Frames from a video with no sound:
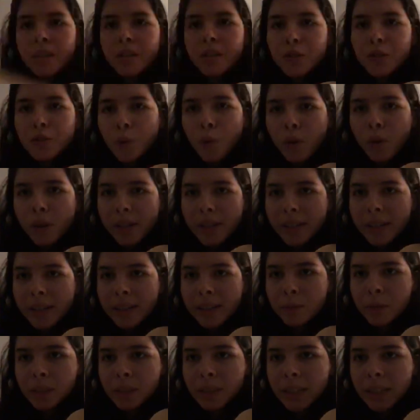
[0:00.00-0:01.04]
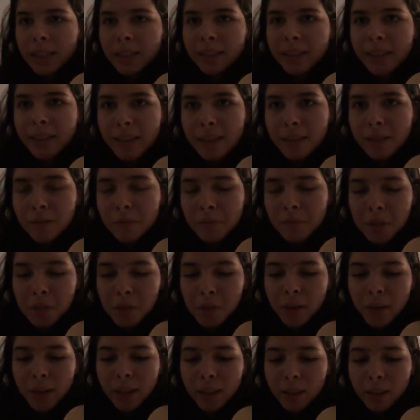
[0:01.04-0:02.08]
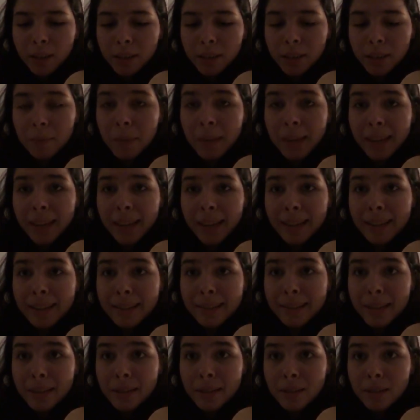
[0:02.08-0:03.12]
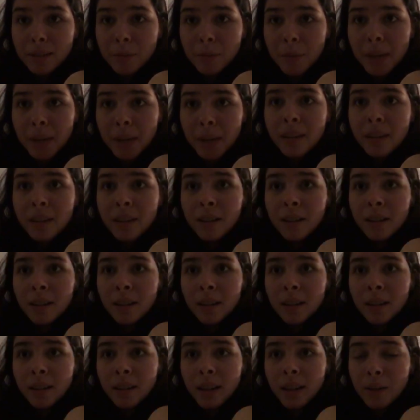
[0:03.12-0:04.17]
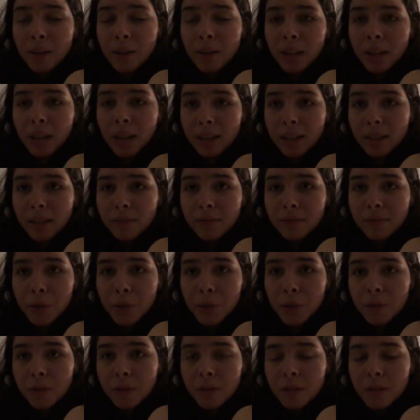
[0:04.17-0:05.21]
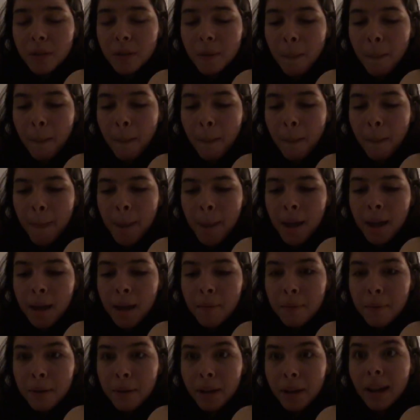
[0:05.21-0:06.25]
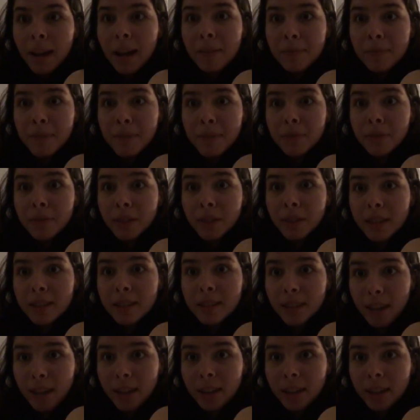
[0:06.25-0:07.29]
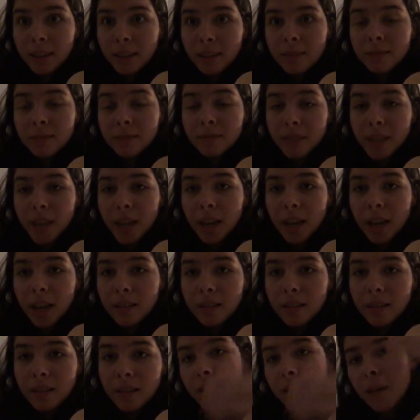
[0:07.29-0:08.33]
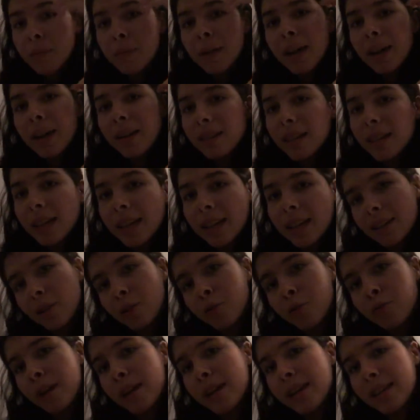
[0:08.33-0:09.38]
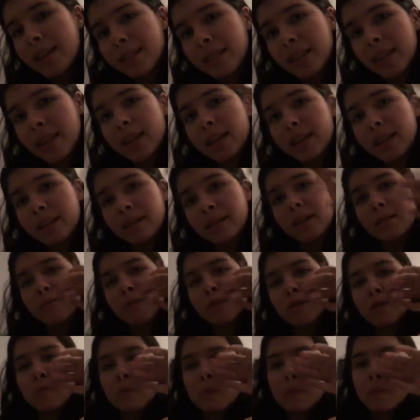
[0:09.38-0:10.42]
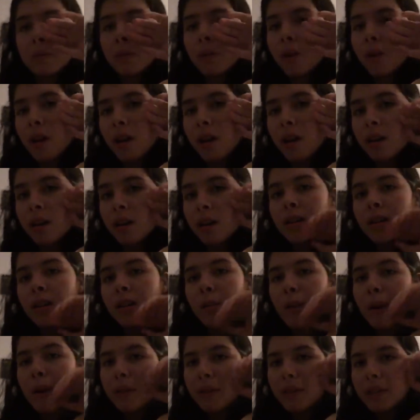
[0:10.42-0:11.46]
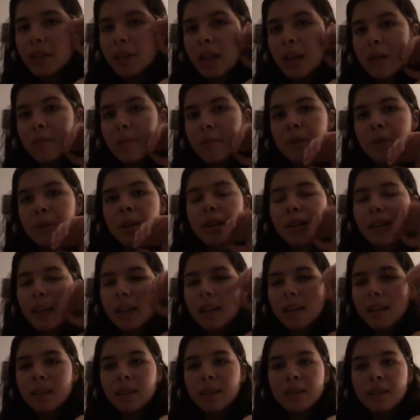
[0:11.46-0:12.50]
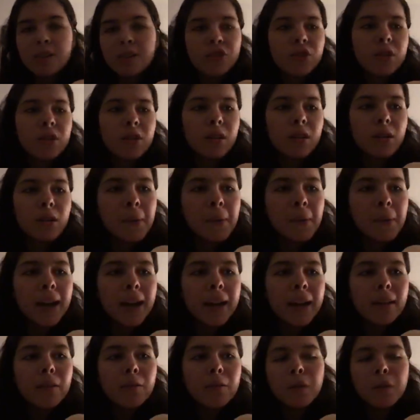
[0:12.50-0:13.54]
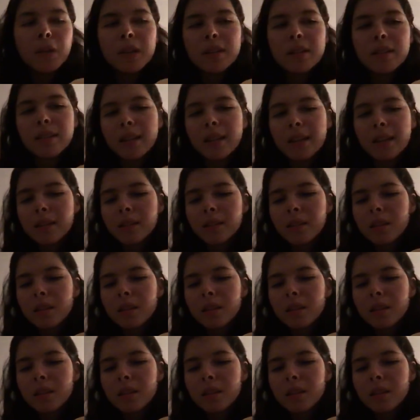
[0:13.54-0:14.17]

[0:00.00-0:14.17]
story related things from the trailer didn't make any sense to me. I was kind of confused, but I'm definitely excited. Yes, I'm not like crazy like most people are about the game, but like sure, I'll buy it when it's like